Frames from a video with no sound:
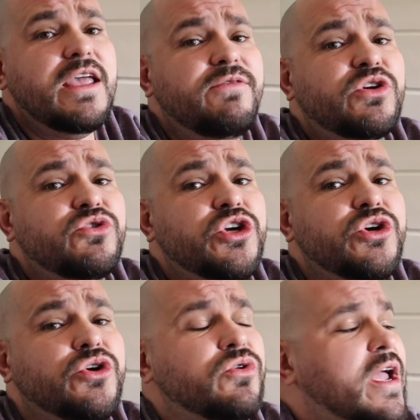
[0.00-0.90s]
If you
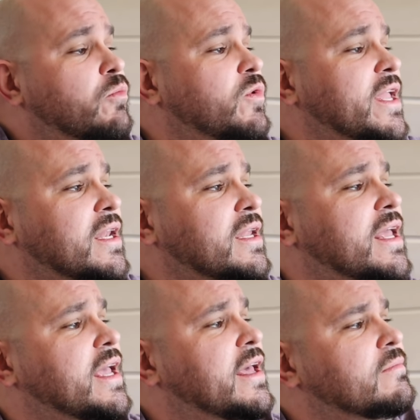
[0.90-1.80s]
do, and we can
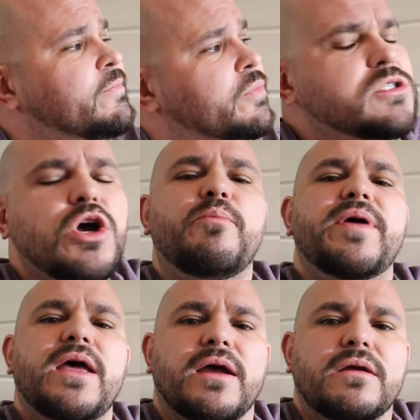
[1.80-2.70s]
get, let's go
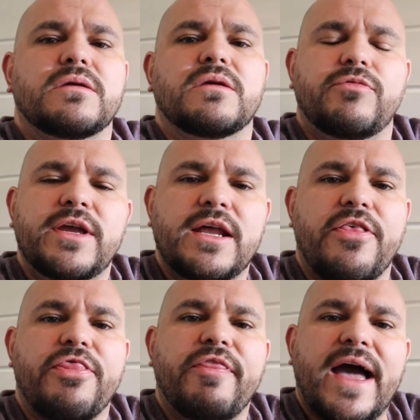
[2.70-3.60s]
big. If we can get
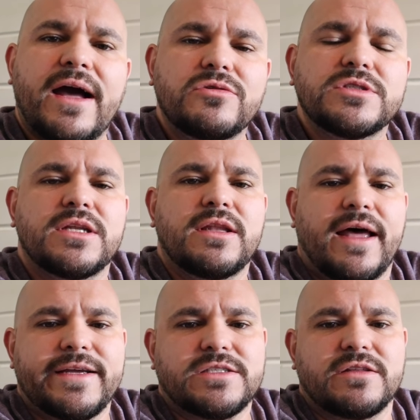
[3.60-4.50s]
a thousand
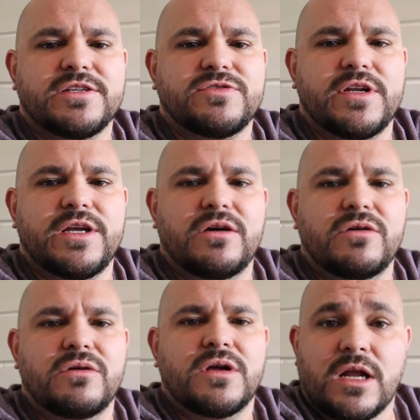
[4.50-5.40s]
likes on this
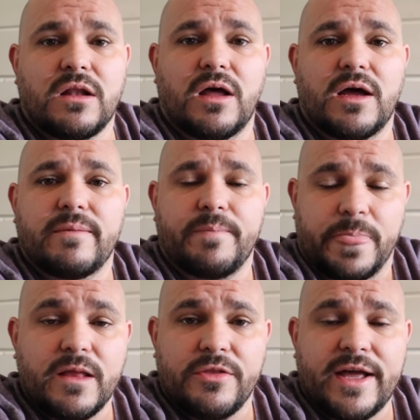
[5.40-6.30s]
video, it's not a lot,
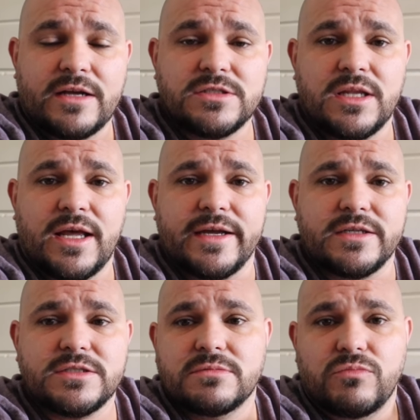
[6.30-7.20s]
thousand likes.